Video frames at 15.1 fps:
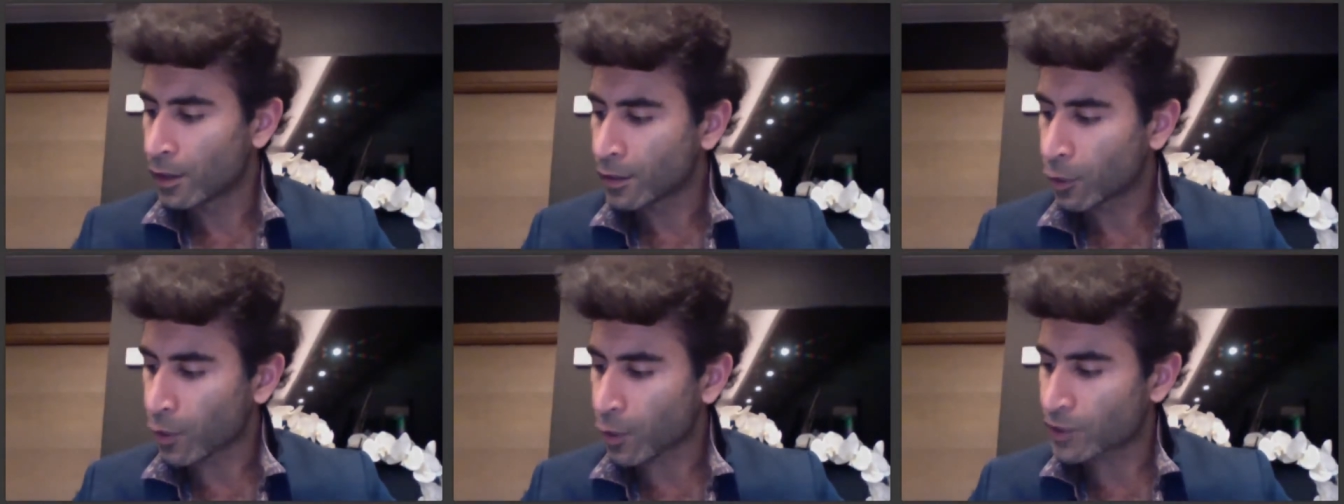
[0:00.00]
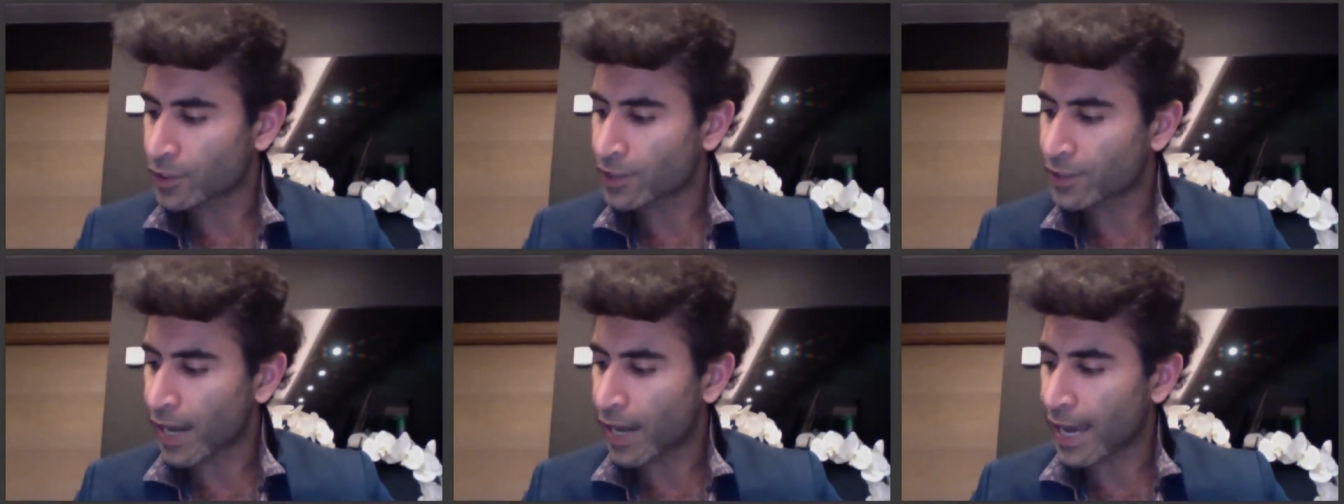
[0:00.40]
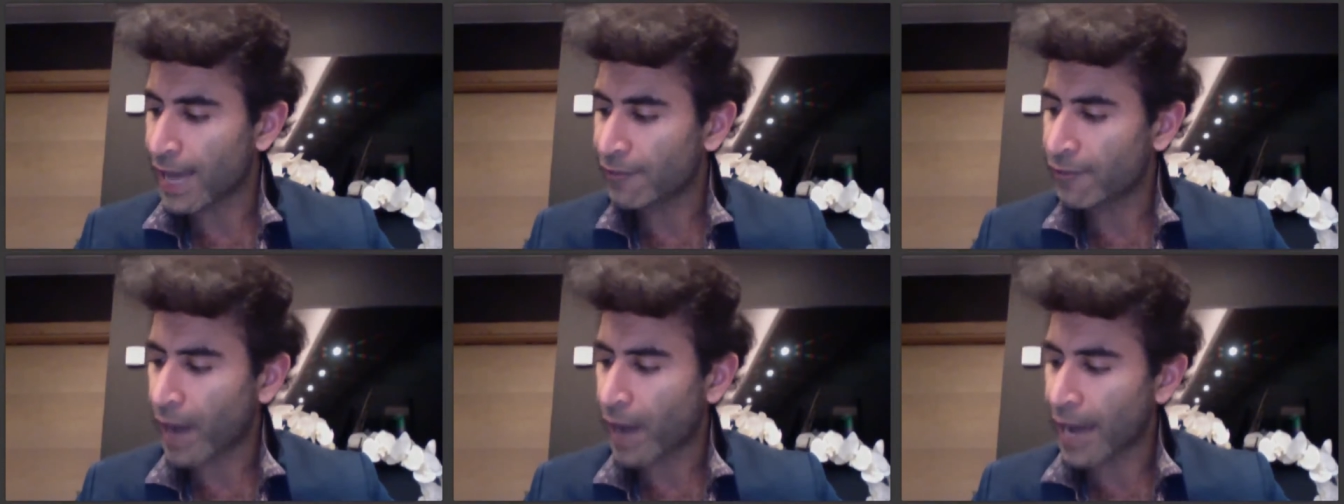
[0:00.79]
the question is i
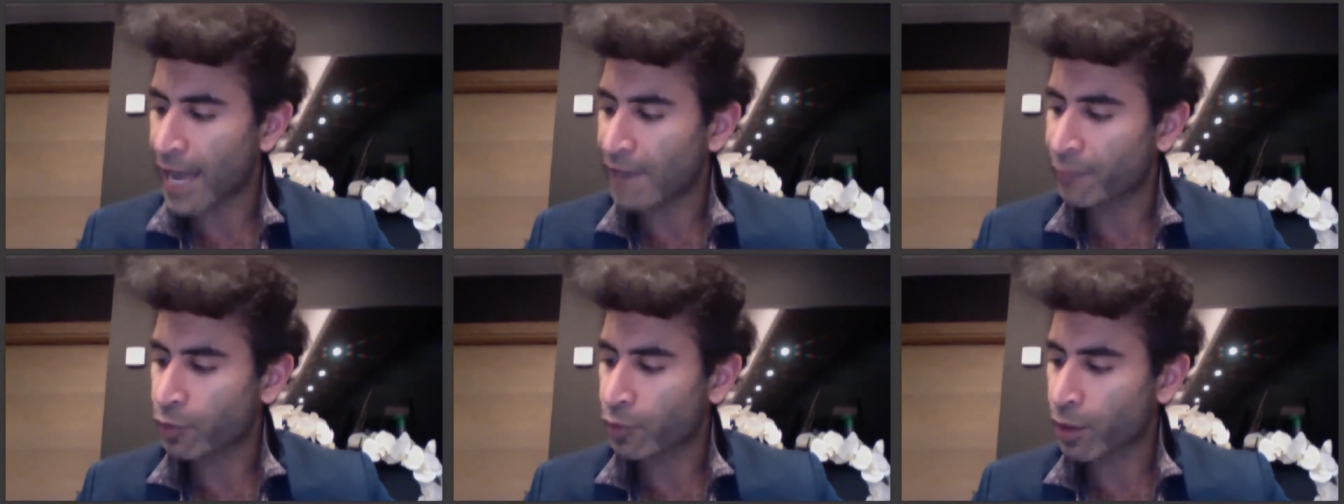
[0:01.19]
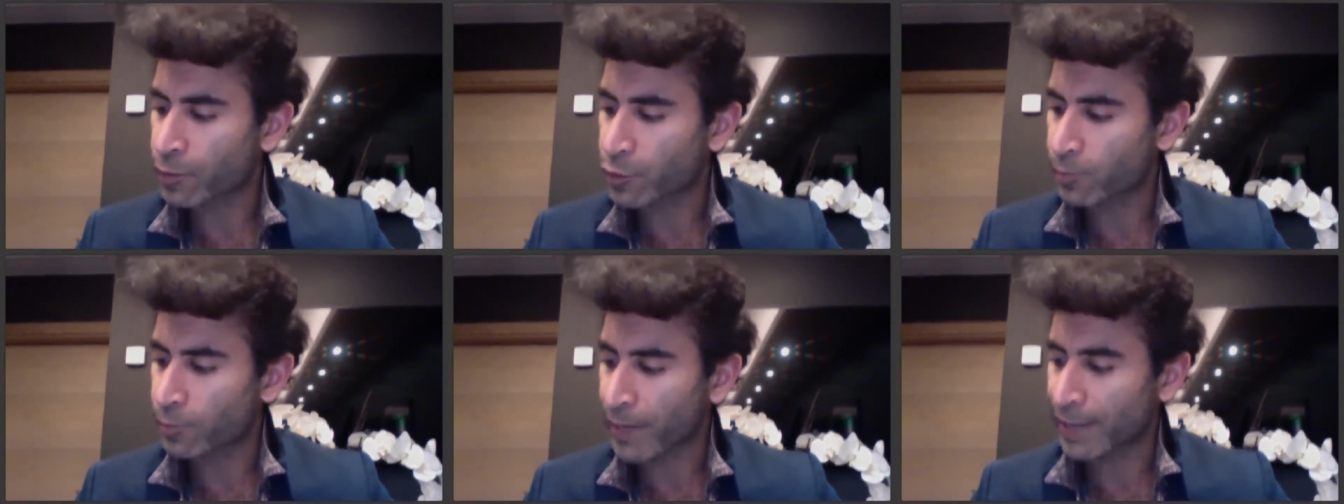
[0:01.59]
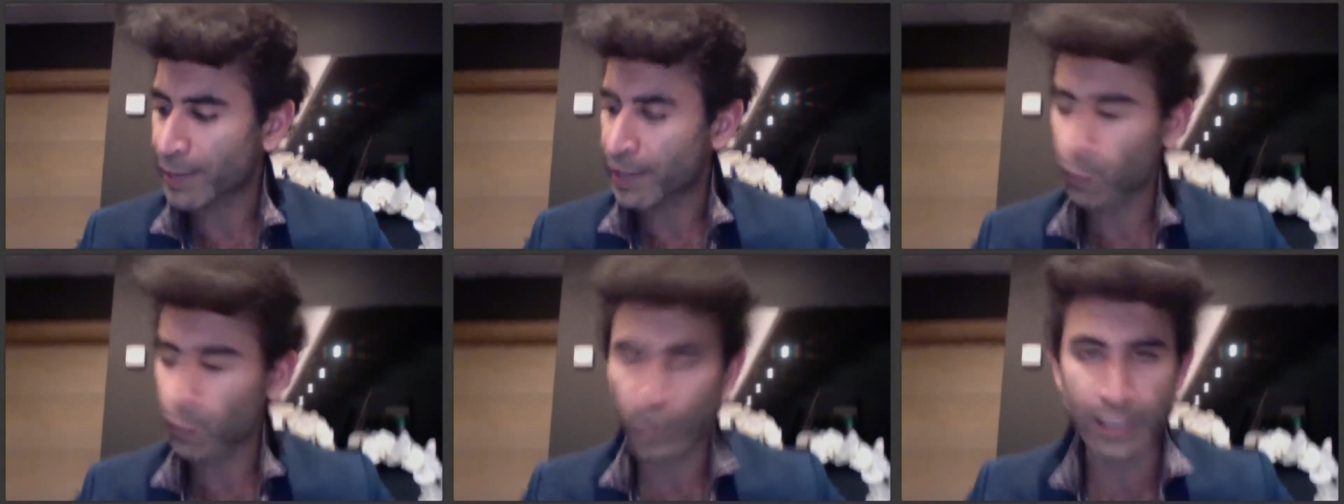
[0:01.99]
have i have problems with my
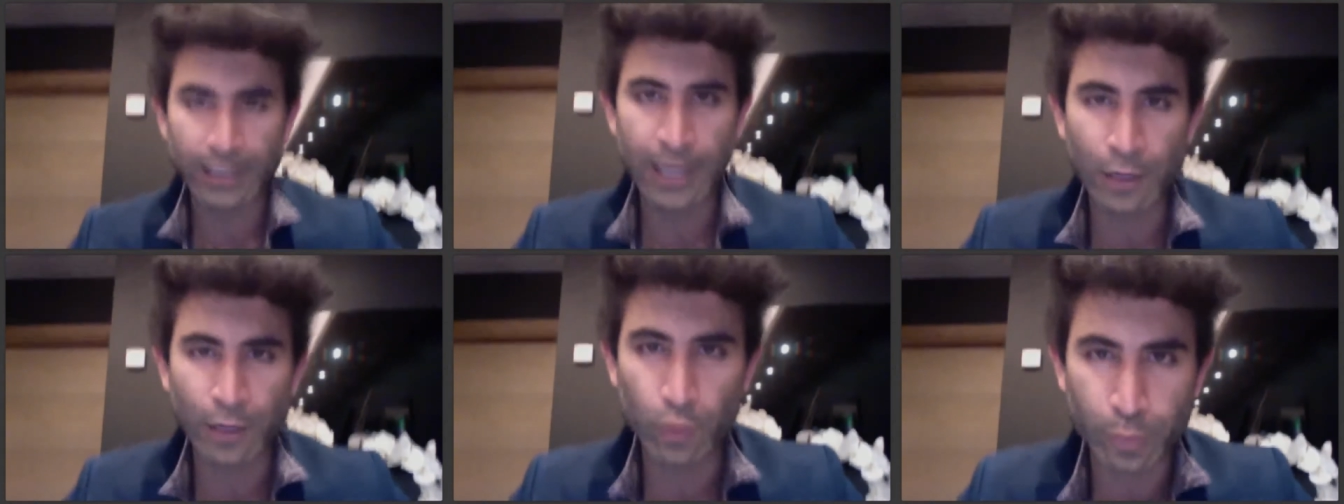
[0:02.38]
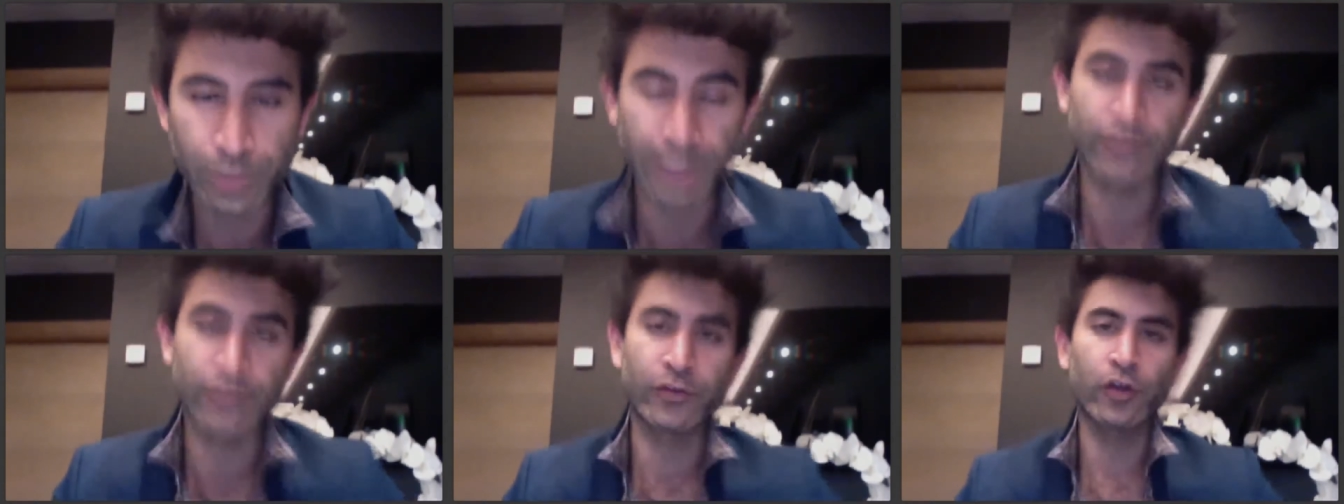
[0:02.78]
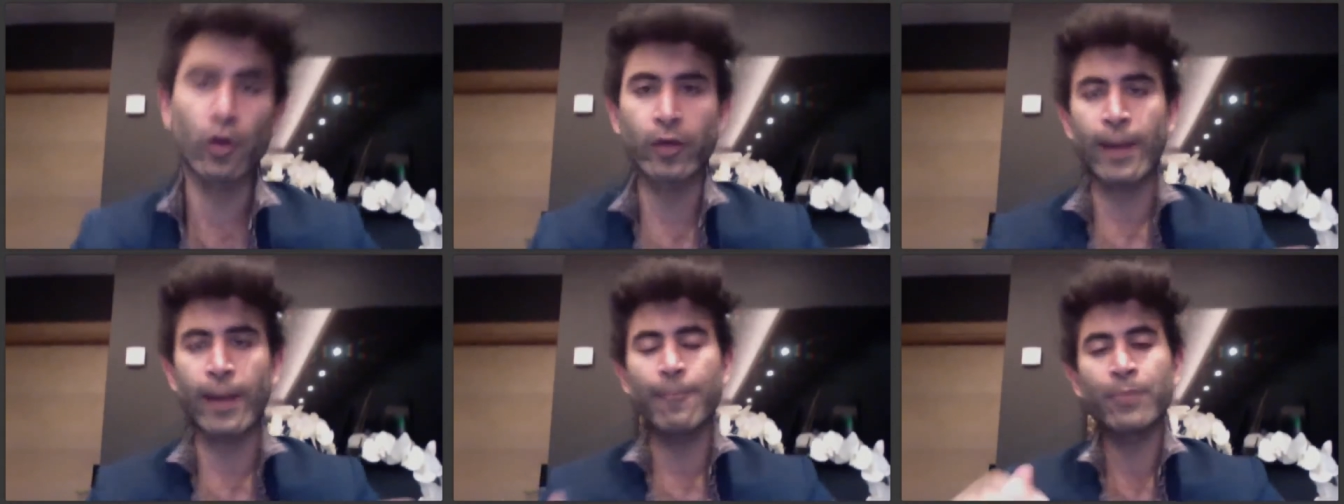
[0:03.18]
gut what can i do please
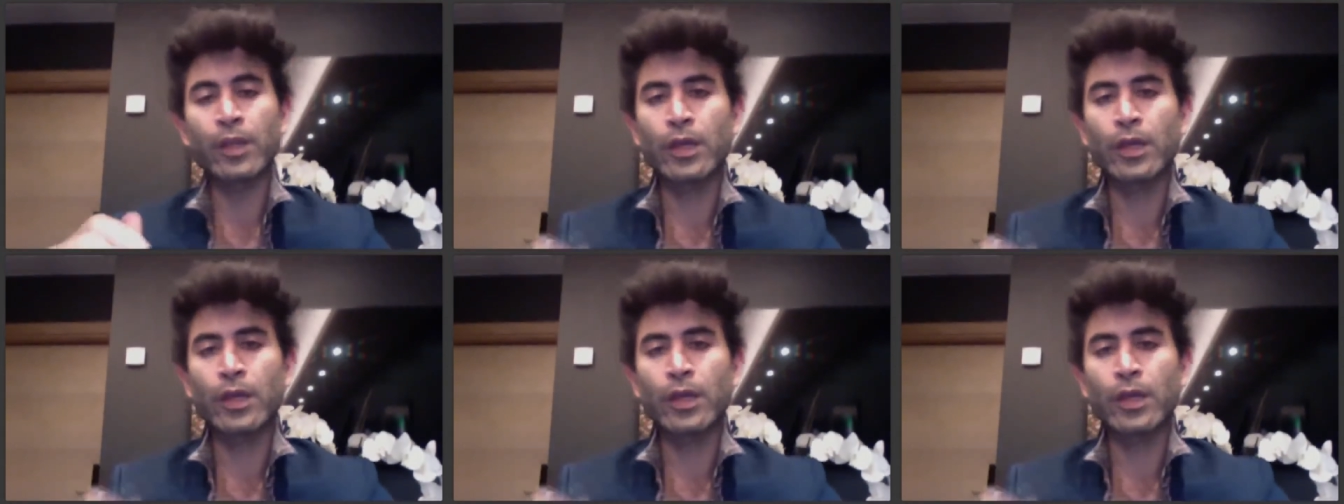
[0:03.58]
okay